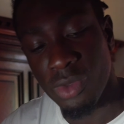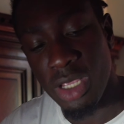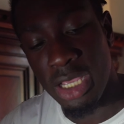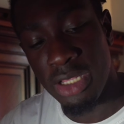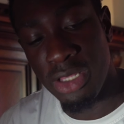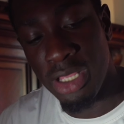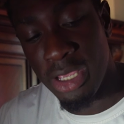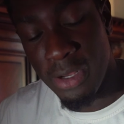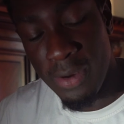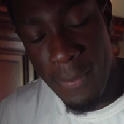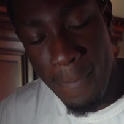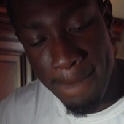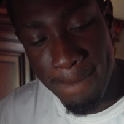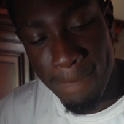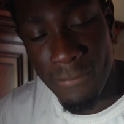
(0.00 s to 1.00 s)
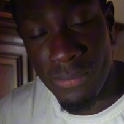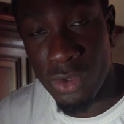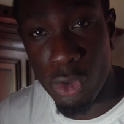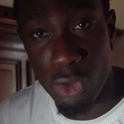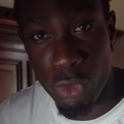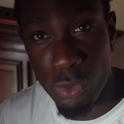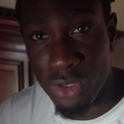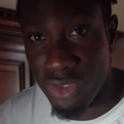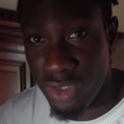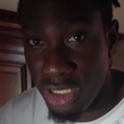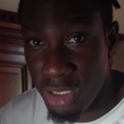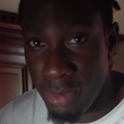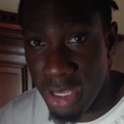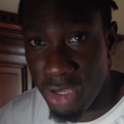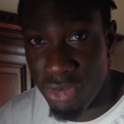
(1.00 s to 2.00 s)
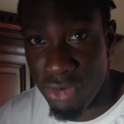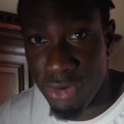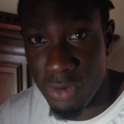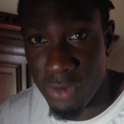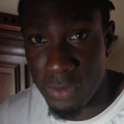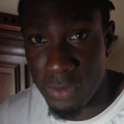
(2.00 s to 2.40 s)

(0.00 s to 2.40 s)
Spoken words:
and then go to a C major,